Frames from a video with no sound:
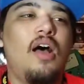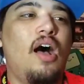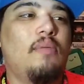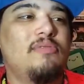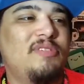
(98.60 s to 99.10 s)

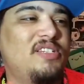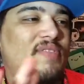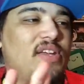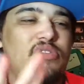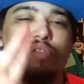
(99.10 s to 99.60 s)
Um, let me see if
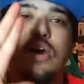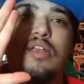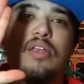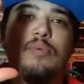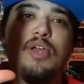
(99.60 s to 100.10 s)
I can do
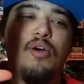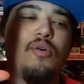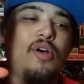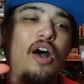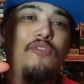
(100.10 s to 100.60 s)
that. There we go.
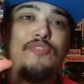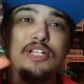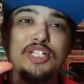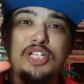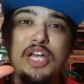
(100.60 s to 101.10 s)

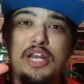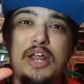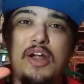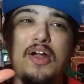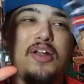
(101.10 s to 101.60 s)
Officially a
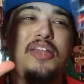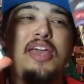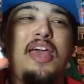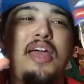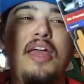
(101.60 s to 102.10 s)
nerd,
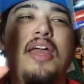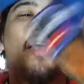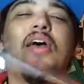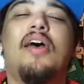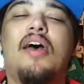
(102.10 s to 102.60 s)

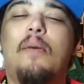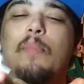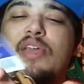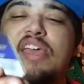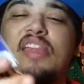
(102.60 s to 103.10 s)
yay! But yeah,